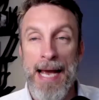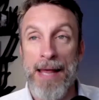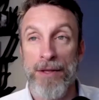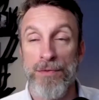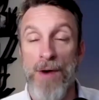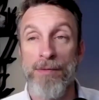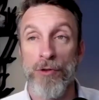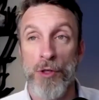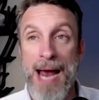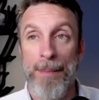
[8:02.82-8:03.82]
the survival
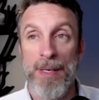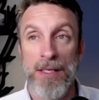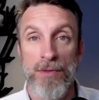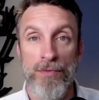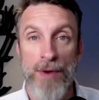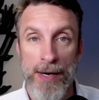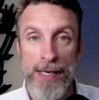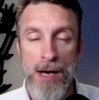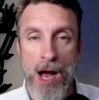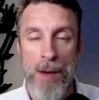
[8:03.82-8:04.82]
trap is very
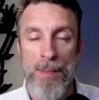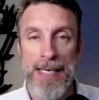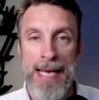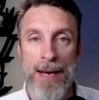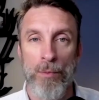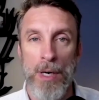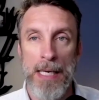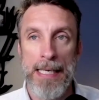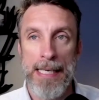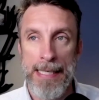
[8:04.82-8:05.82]
common. And what
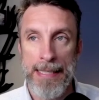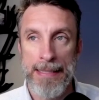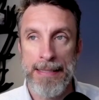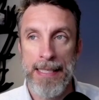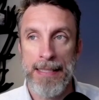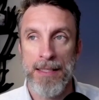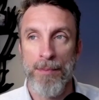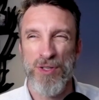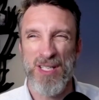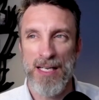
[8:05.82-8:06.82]
it is, is the
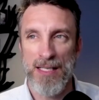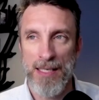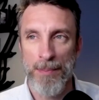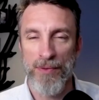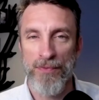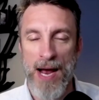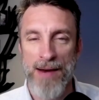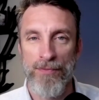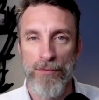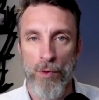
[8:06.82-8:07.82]
most simplified
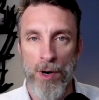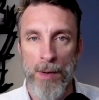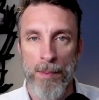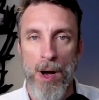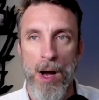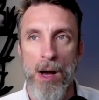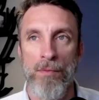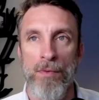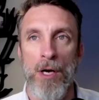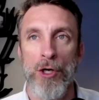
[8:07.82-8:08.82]
form
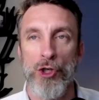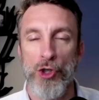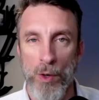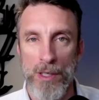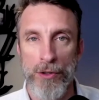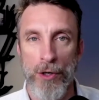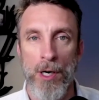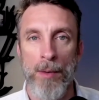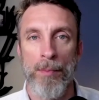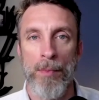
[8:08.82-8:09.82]
of
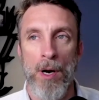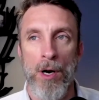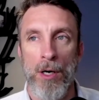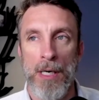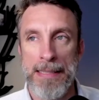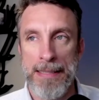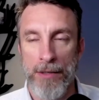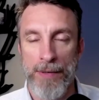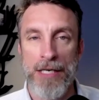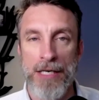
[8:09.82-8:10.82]
short-term
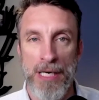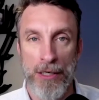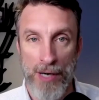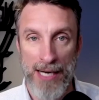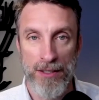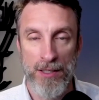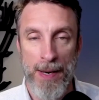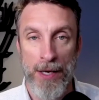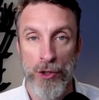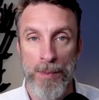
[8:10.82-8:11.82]
consideration and crisis
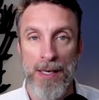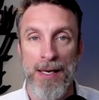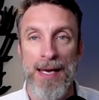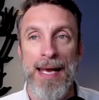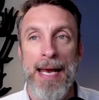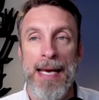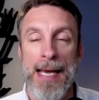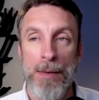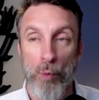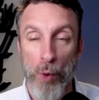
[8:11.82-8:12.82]
management. It
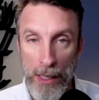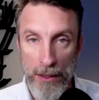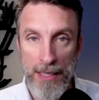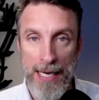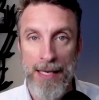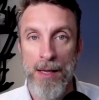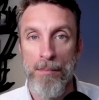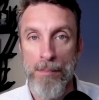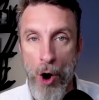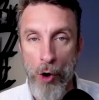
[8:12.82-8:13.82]
works in the
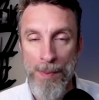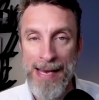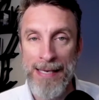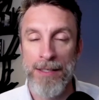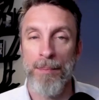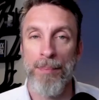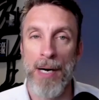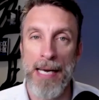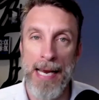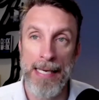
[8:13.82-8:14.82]
moment,
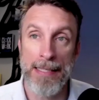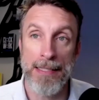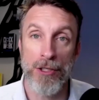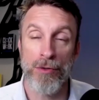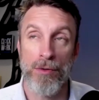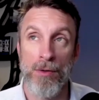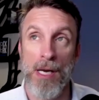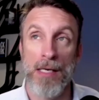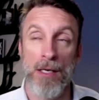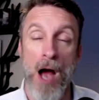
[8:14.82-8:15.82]
but it's
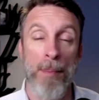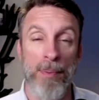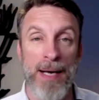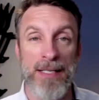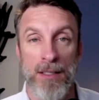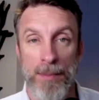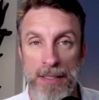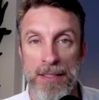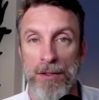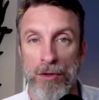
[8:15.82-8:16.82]
it compromises the
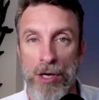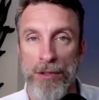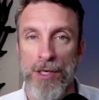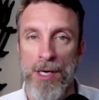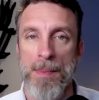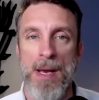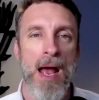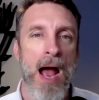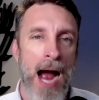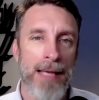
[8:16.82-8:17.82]
business in the long term.
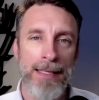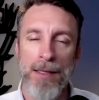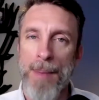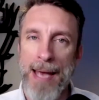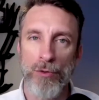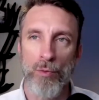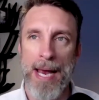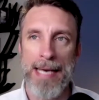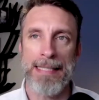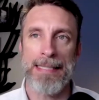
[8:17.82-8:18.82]
I think the best
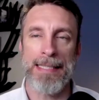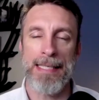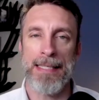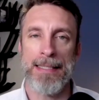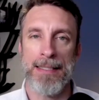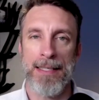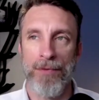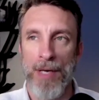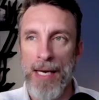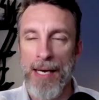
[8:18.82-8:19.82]
way to see this is if,
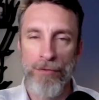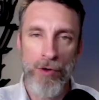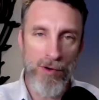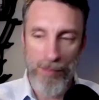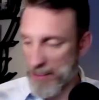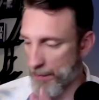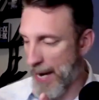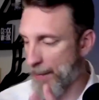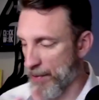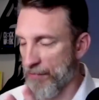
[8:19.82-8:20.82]
if you have a piece of
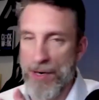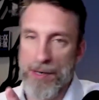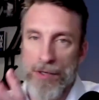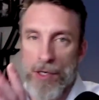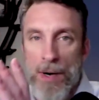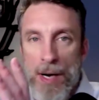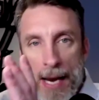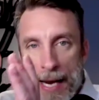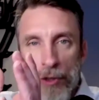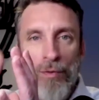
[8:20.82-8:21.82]
paper in front of you
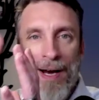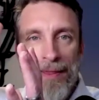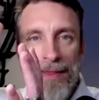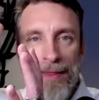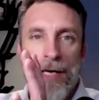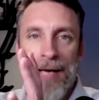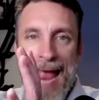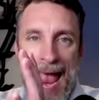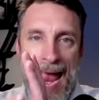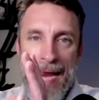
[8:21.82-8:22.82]
and you write the letter
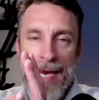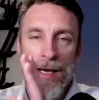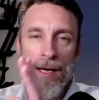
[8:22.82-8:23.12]
A